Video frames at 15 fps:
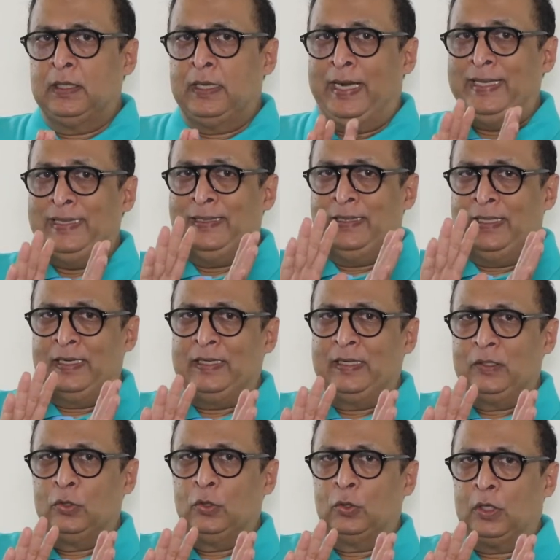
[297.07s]
and let
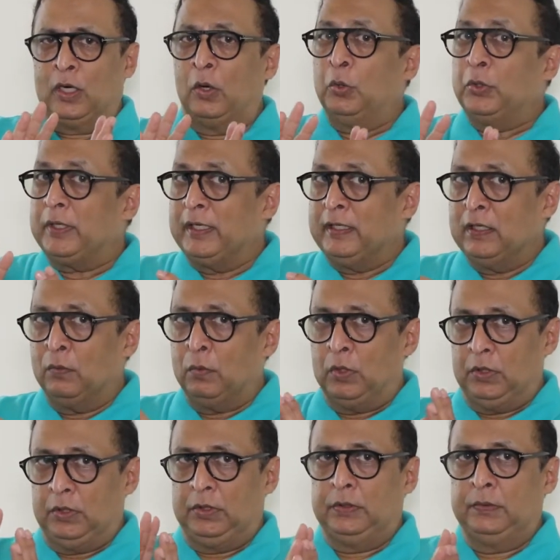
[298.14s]
it go out in the
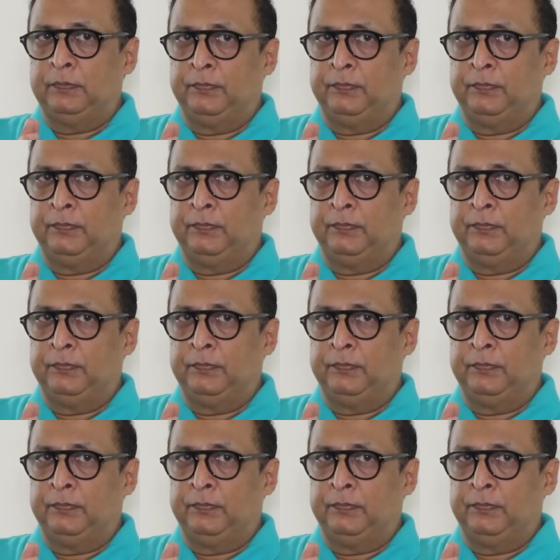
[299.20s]
world.